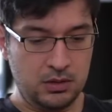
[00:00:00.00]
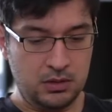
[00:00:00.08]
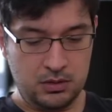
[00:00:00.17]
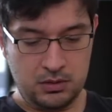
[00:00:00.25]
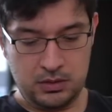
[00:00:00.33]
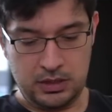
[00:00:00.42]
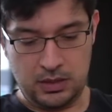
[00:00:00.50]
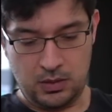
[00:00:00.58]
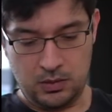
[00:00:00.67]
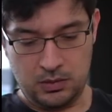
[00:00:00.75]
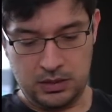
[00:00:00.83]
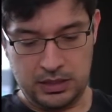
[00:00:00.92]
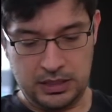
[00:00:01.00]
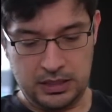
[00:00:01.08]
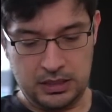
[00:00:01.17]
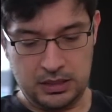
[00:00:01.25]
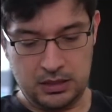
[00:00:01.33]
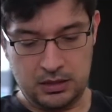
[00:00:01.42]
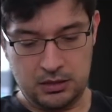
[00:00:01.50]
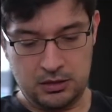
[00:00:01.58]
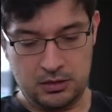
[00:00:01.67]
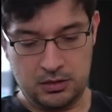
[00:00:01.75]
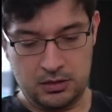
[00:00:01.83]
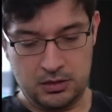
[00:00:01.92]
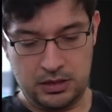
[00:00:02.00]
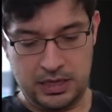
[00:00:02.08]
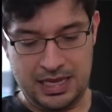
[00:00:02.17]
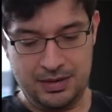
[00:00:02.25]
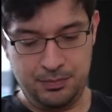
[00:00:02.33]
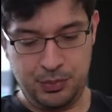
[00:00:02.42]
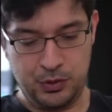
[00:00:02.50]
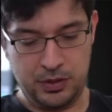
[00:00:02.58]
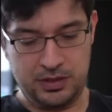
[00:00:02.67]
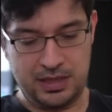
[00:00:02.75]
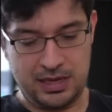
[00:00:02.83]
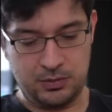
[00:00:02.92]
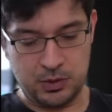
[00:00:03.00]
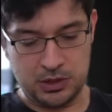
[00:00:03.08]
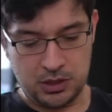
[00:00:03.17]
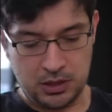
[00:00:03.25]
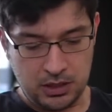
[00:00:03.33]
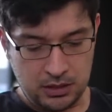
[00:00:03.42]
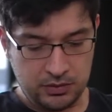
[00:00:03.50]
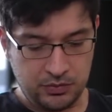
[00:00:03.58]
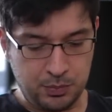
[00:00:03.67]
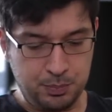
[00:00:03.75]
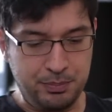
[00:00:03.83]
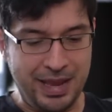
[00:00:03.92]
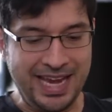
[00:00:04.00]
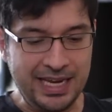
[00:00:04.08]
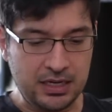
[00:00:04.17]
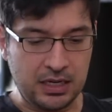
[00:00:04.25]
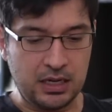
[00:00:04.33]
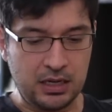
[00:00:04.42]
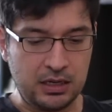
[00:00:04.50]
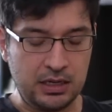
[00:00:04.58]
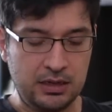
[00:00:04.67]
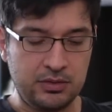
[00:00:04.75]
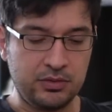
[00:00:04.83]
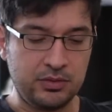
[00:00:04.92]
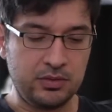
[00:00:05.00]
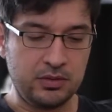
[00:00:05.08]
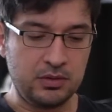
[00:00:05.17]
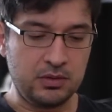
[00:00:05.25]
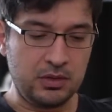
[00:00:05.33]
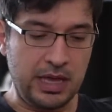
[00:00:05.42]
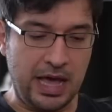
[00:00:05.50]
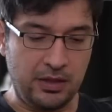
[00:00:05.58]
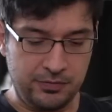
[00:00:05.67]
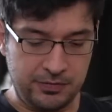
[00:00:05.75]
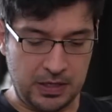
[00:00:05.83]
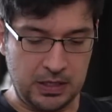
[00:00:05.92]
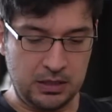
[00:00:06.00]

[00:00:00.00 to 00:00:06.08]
the only input that returns beta is alpha.